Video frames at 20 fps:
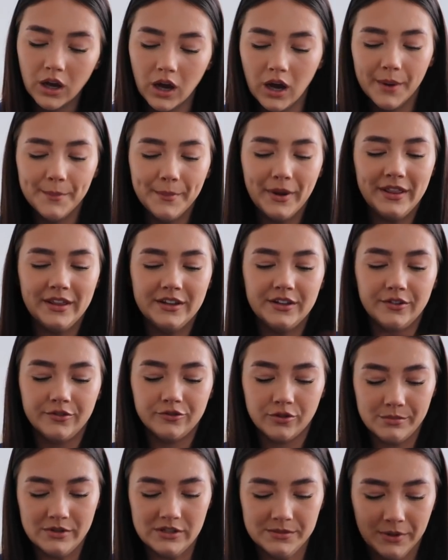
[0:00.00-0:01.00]
And then
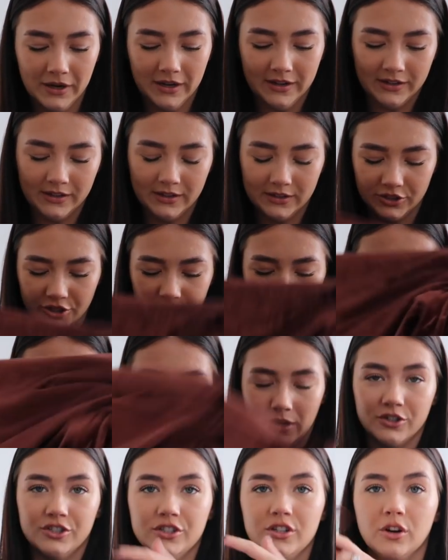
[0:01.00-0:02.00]
from Inspired Edition as
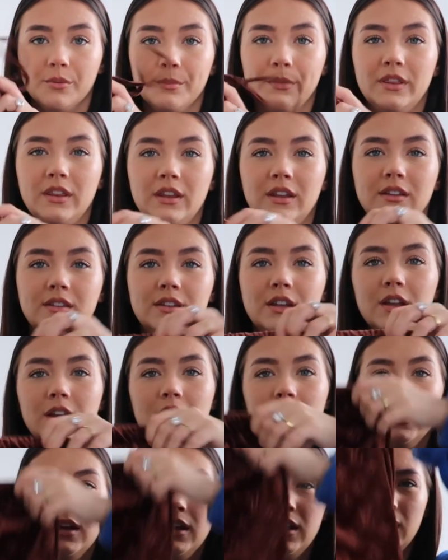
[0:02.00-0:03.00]
well, she got me these
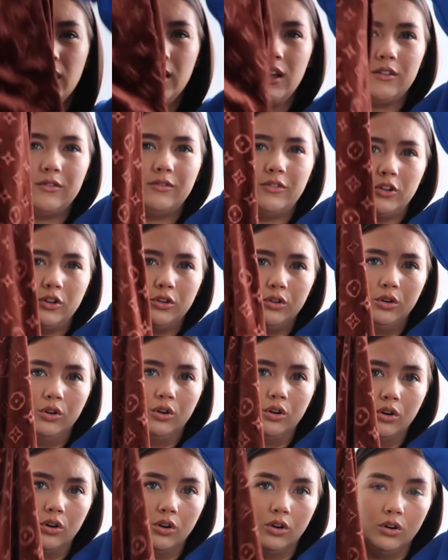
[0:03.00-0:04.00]

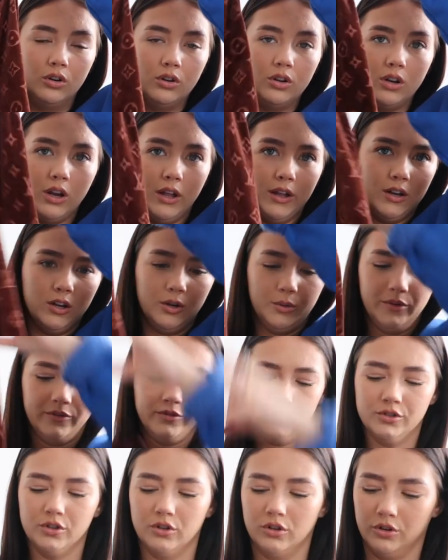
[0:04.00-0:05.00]
velour, like Louis
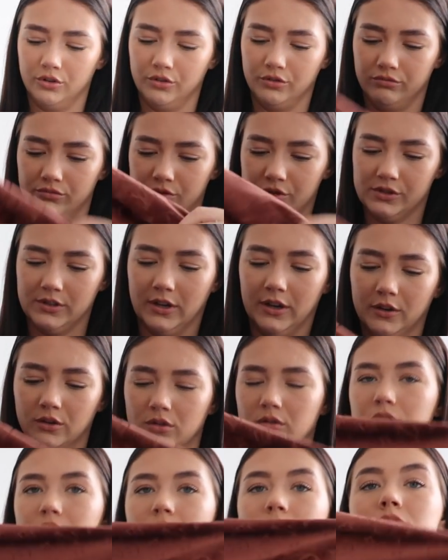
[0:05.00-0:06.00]
Vuitton
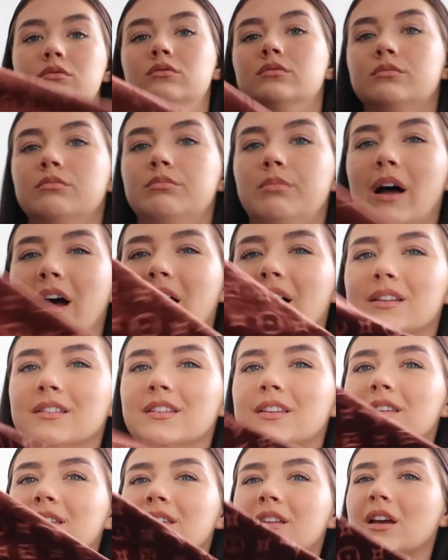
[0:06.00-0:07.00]
style
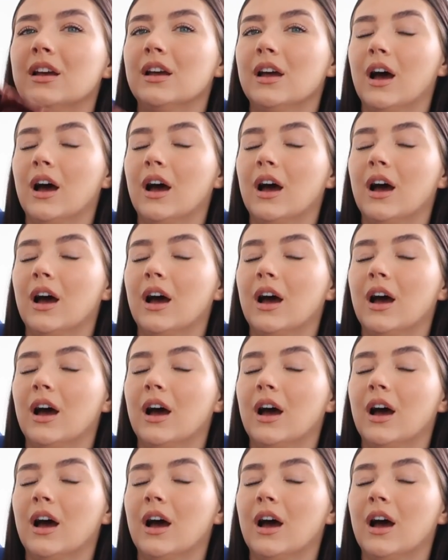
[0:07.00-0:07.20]
pants.